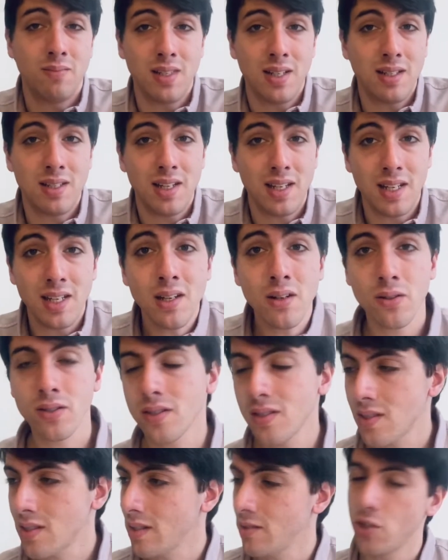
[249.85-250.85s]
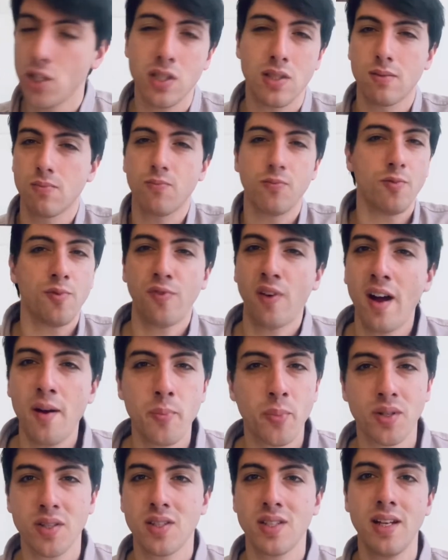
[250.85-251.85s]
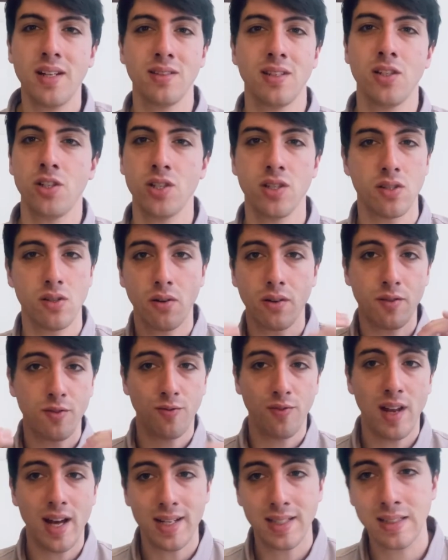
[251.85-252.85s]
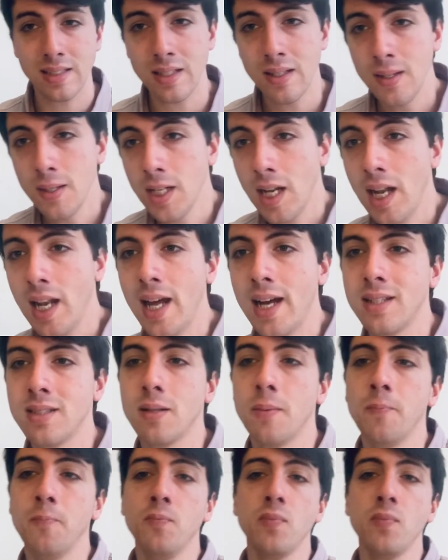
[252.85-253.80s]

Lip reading: the hills, just 5% is on a flat land.